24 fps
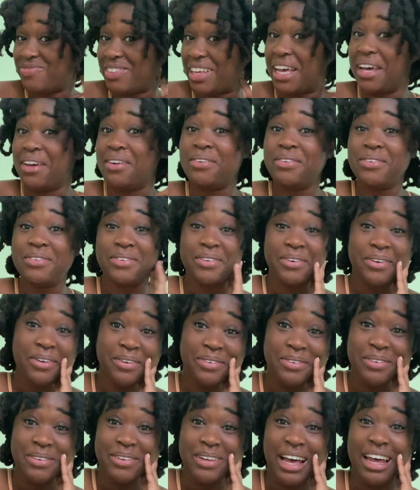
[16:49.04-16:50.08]
I
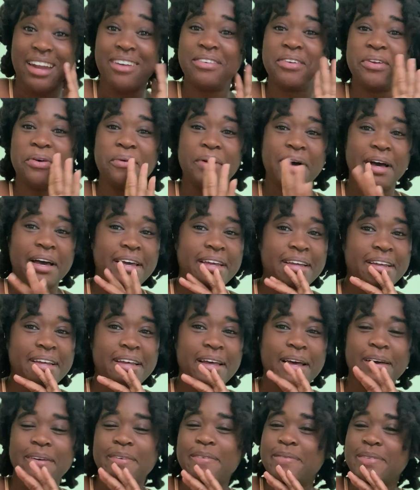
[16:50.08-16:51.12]
don't know why
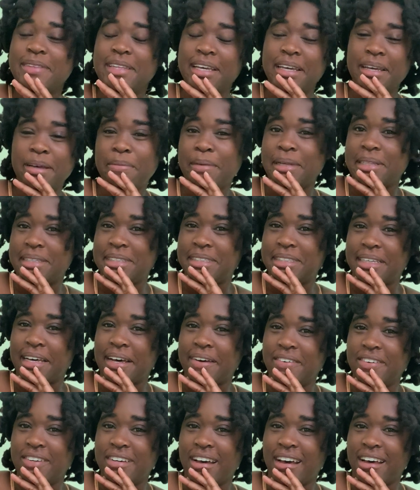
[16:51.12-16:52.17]
I'm thinking about this
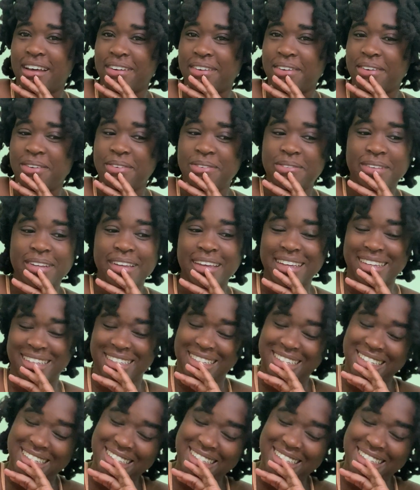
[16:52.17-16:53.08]
avocado and